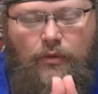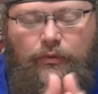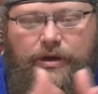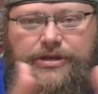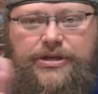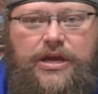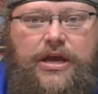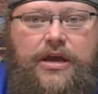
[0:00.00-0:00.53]

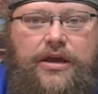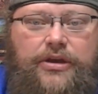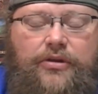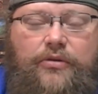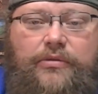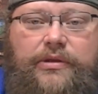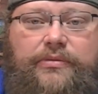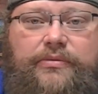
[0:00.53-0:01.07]
which
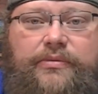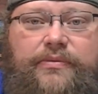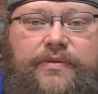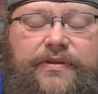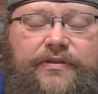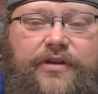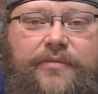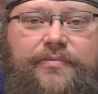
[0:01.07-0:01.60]
normally
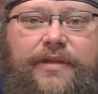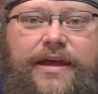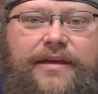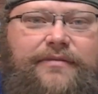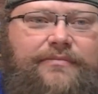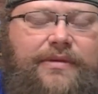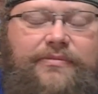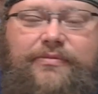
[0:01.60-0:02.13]
we'd start
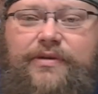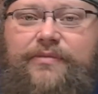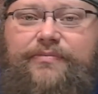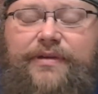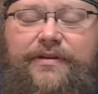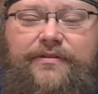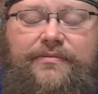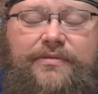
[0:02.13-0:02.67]
playing, maybe we
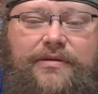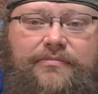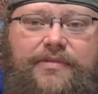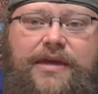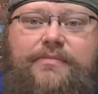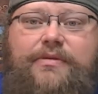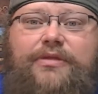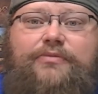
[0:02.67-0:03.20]
could play something
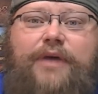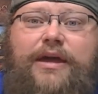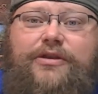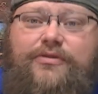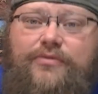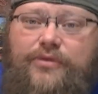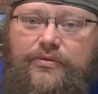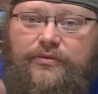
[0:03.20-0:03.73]
big, but I
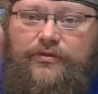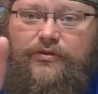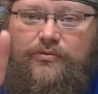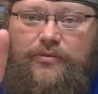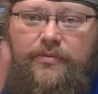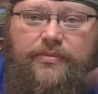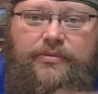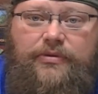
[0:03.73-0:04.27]
knew there was
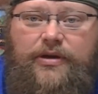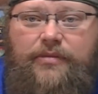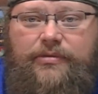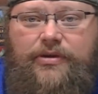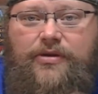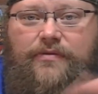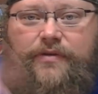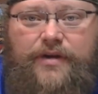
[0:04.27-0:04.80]
2 more people
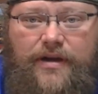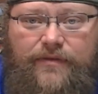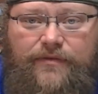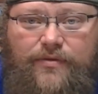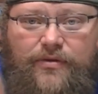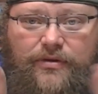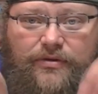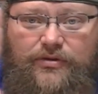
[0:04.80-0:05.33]
coming over, not
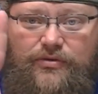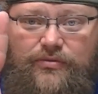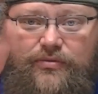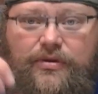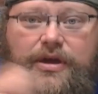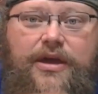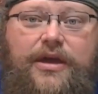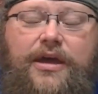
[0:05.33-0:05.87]
4,
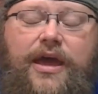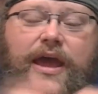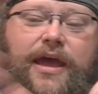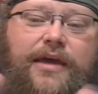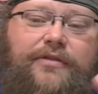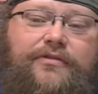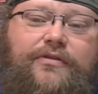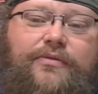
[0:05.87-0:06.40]
2.
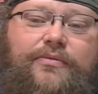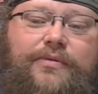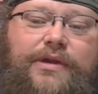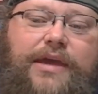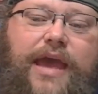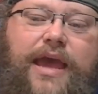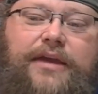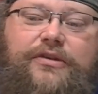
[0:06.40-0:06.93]
And so
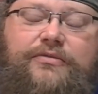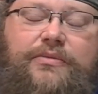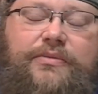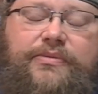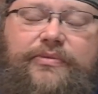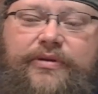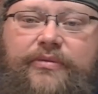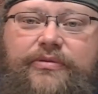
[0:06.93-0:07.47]
we had 2
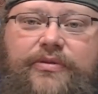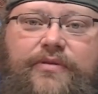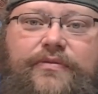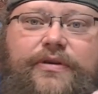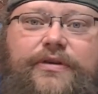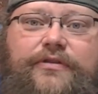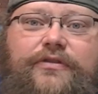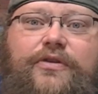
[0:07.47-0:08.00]
more people coming
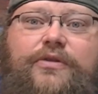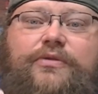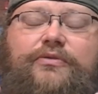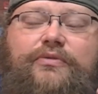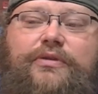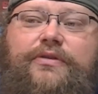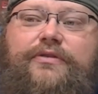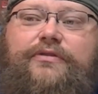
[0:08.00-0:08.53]
over, and so it
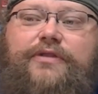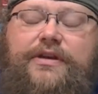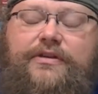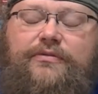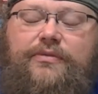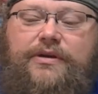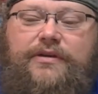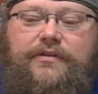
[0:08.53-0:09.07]
was one of those
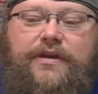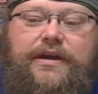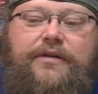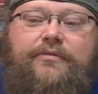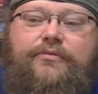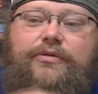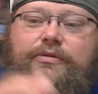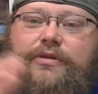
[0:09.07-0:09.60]
things where it's
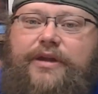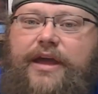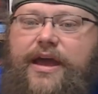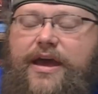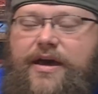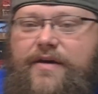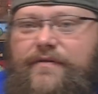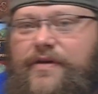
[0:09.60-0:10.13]
like, we were going to
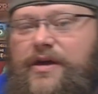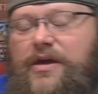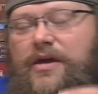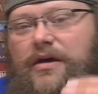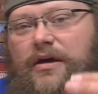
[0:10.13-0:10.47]
have,